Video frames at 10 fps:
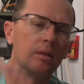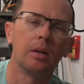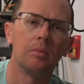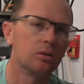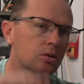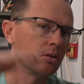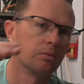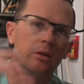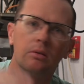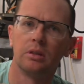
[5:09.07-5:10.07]
maybe your trolling
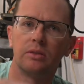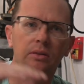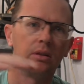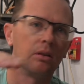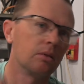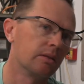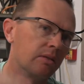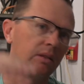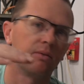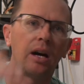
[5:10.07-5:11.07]
motor runs 53,
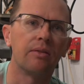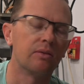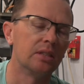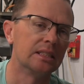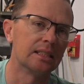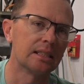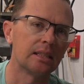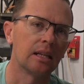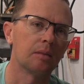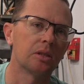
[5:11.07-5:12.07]
55, 56
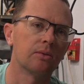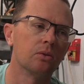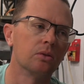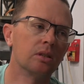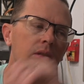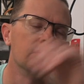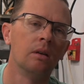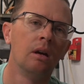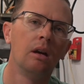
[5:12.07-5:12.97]
amps at full tilt.